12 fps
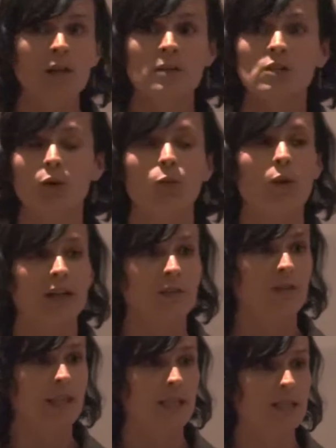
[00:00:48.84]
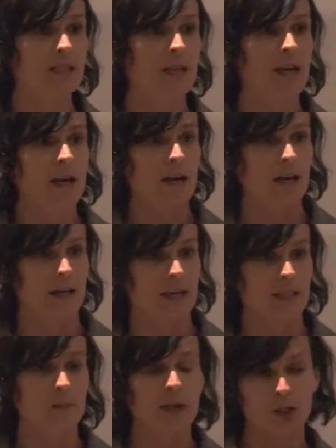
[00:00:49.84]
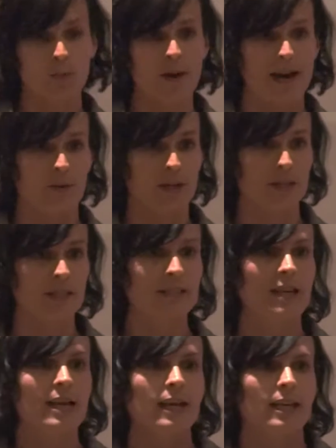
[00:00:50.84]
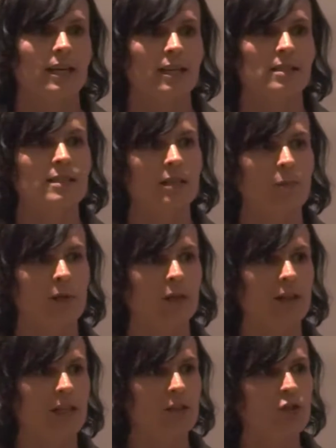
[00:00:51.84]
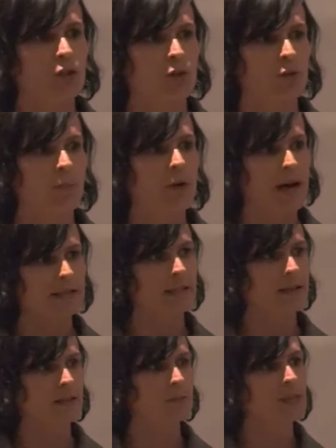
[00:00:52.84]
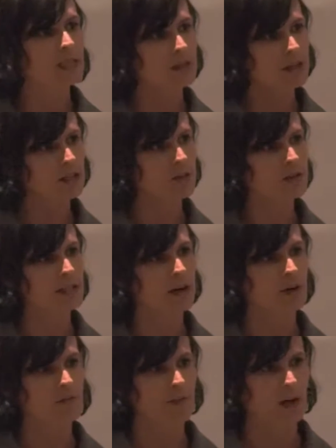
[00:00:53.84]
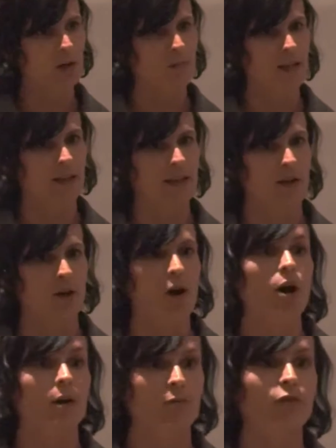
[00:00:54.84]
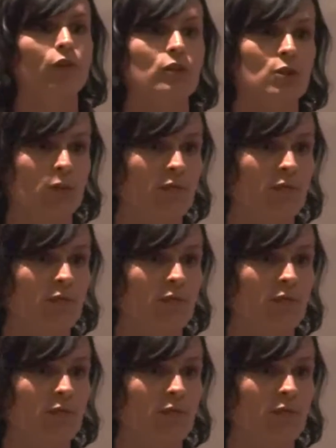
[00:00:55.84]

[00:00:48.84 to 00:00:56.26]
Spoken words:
So one of these special powers is the ability to process materials in our environment that are harmful to